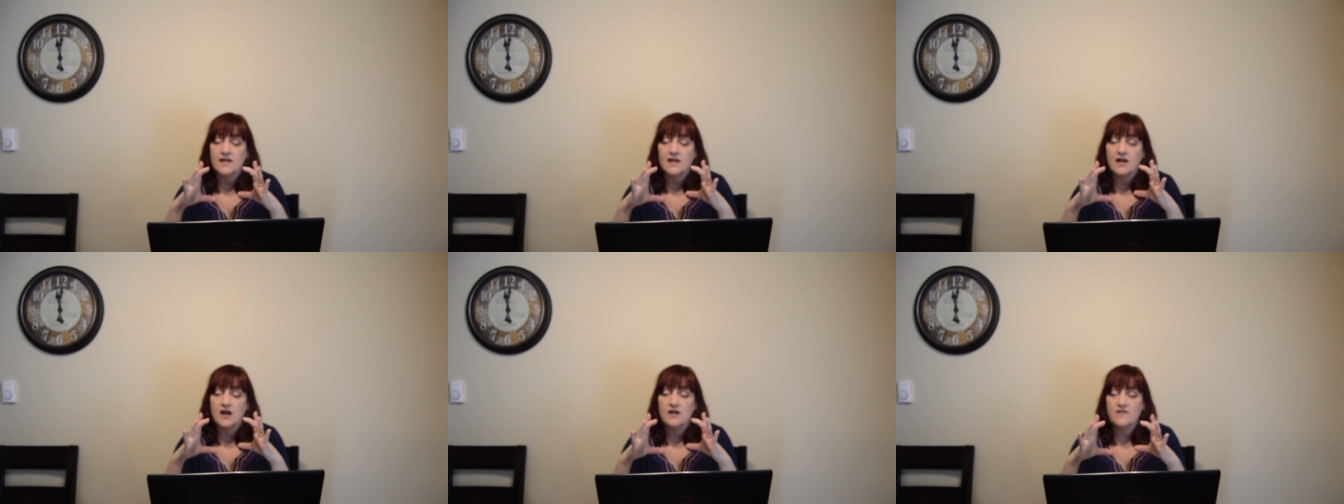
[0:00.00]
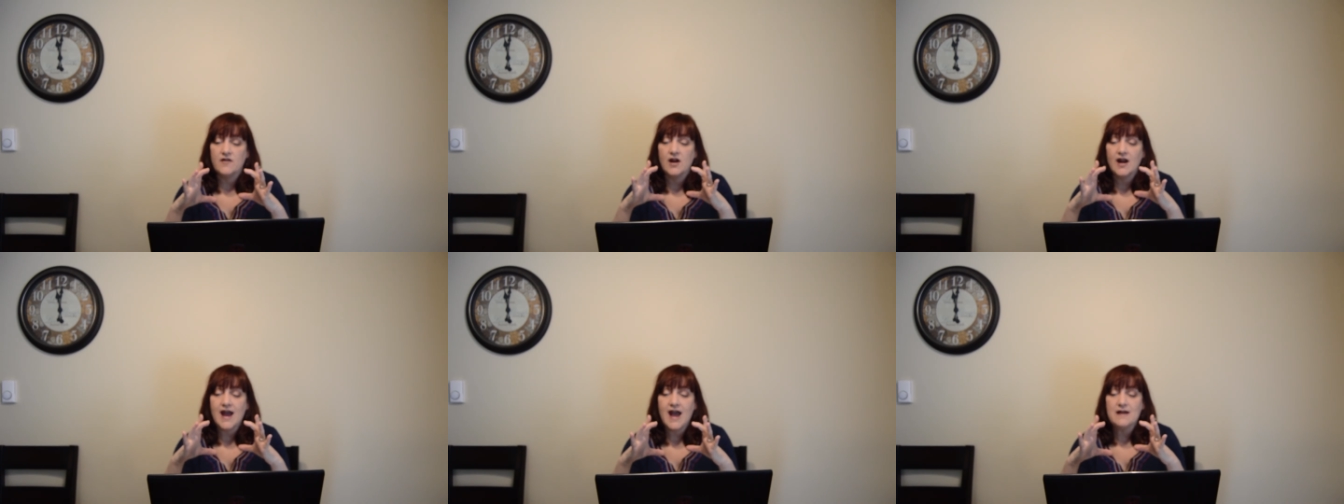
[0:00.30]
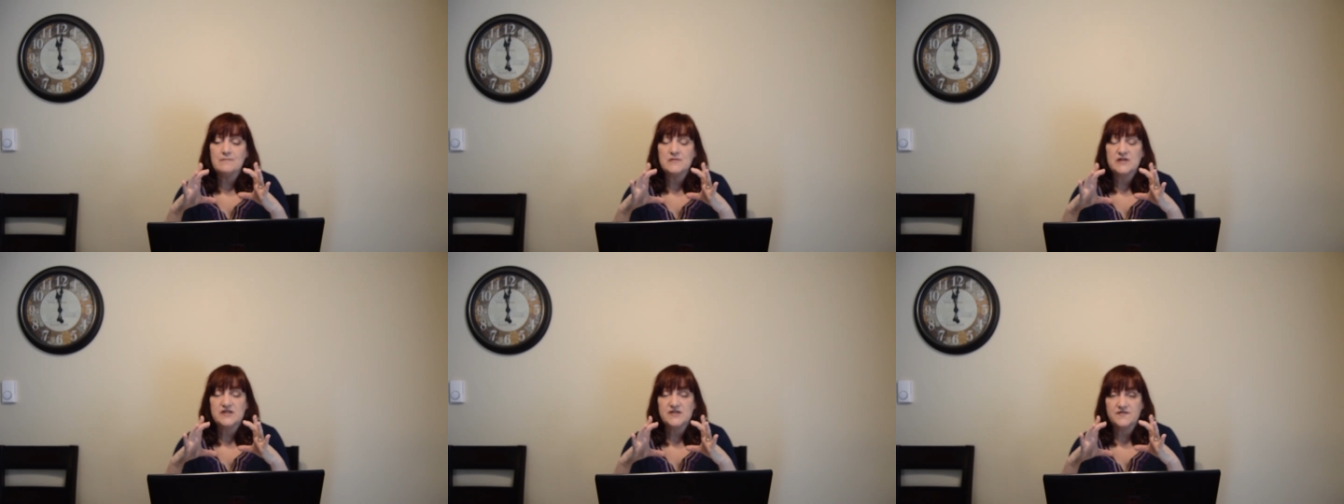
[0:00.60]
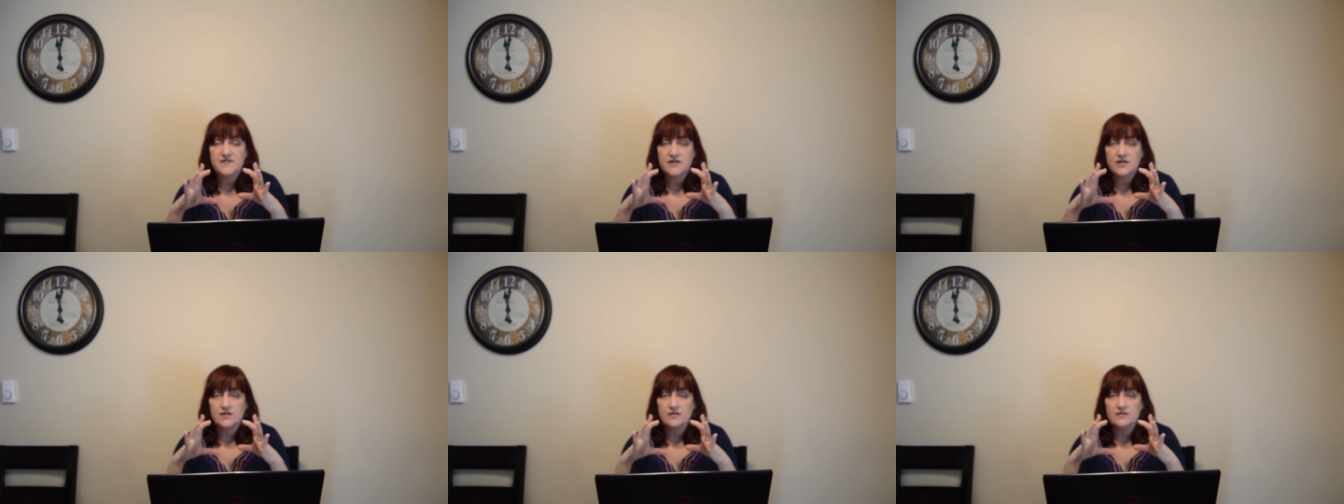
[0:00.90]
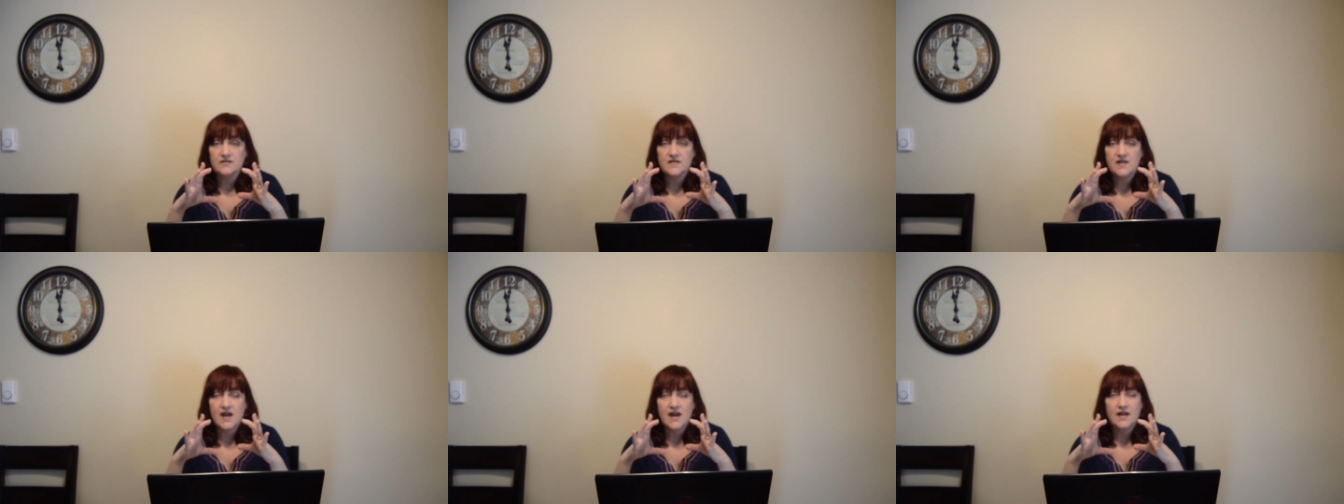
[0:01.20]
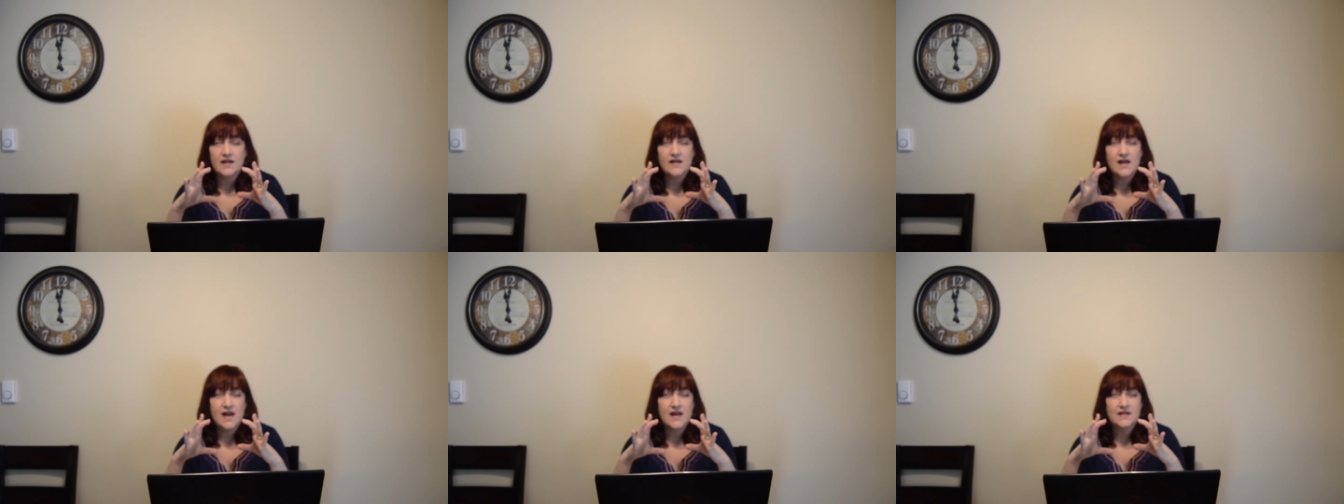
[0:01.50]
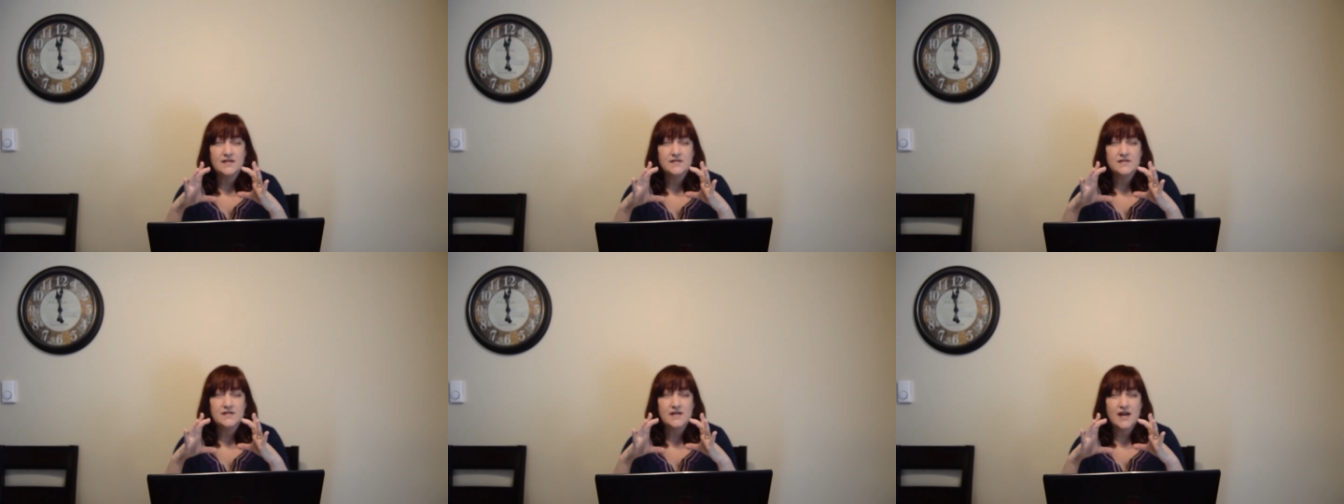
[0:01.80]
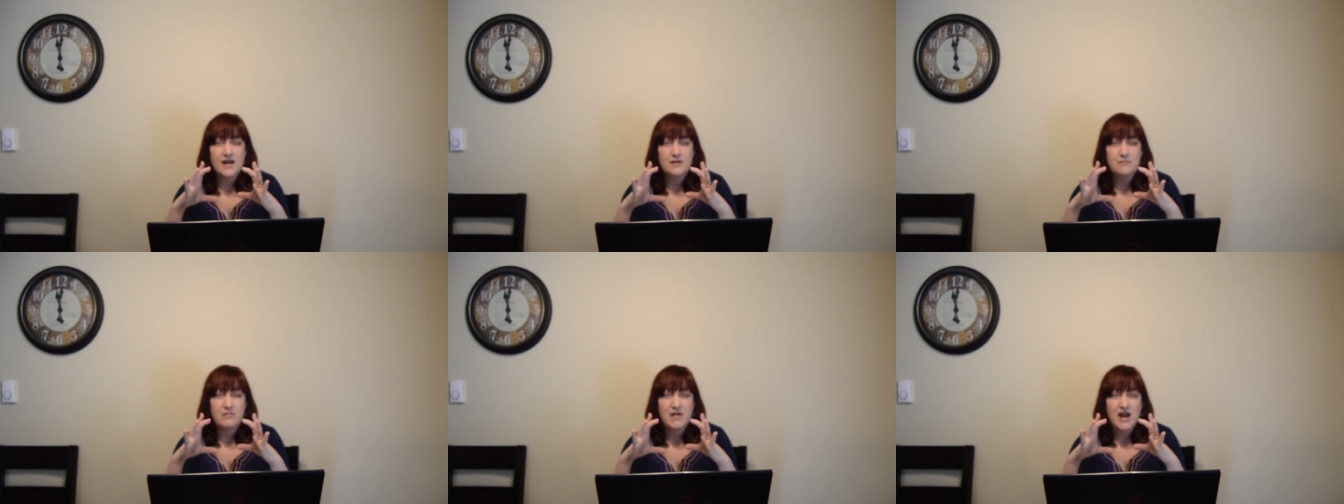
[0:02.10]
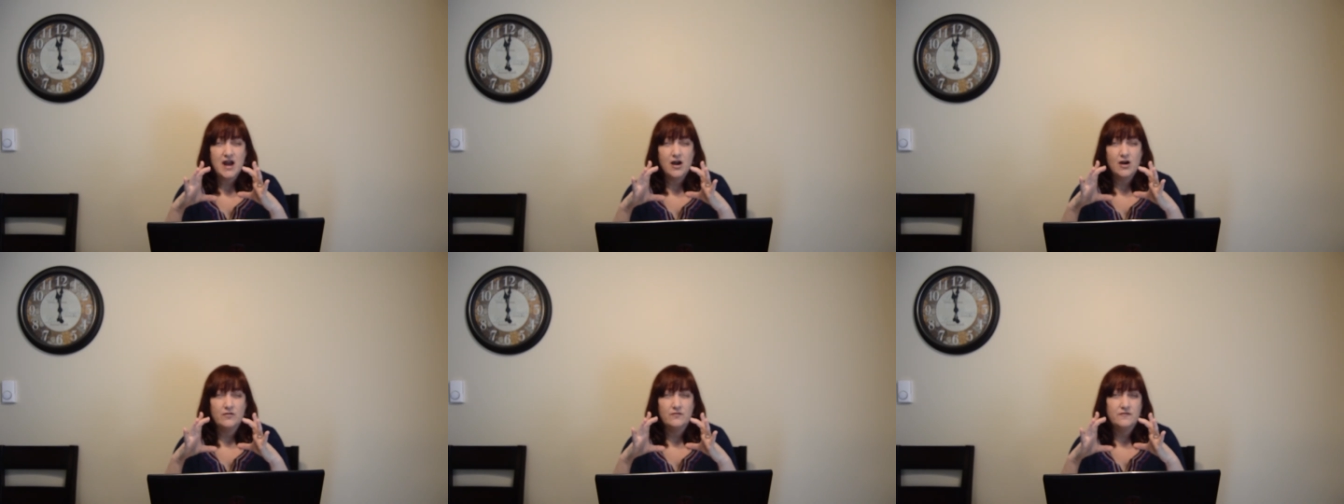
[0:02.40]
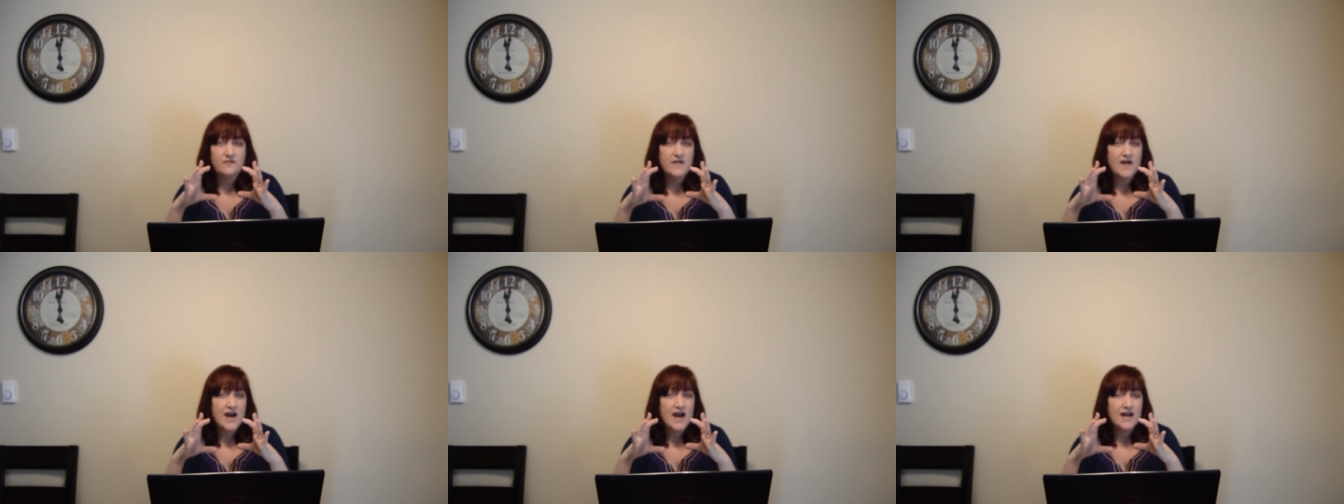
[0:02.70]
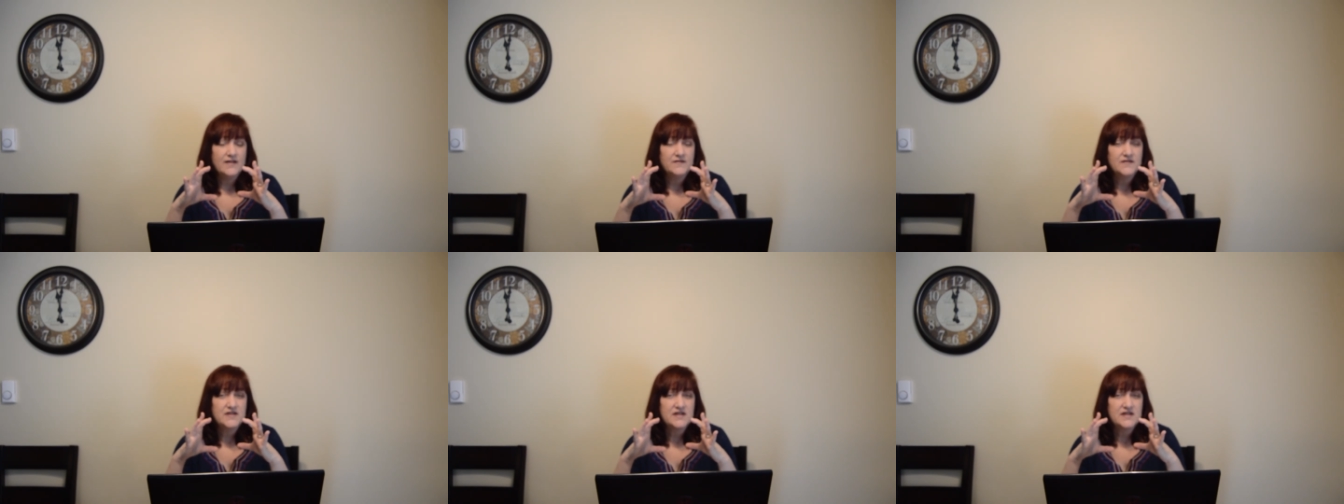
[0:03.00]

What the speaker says: of our atmosphere that ends at about 5